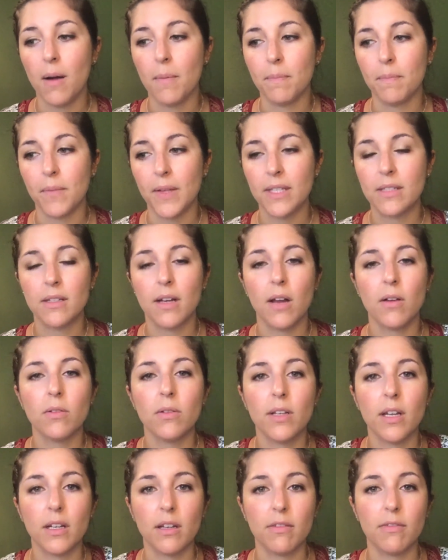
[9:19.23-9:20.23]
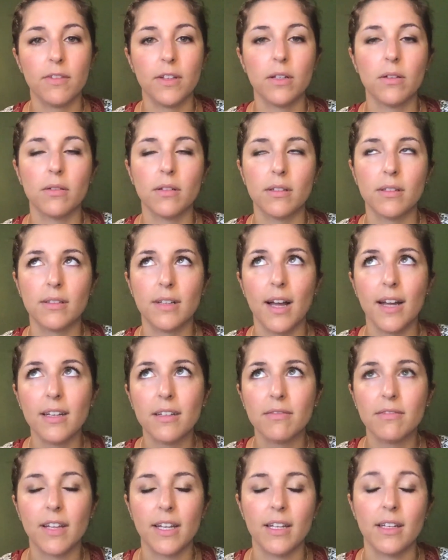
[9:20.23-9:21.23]
is not only going to feel kind
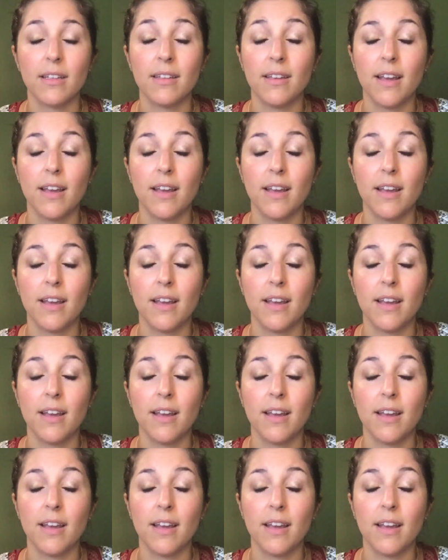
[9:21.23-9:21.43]
of like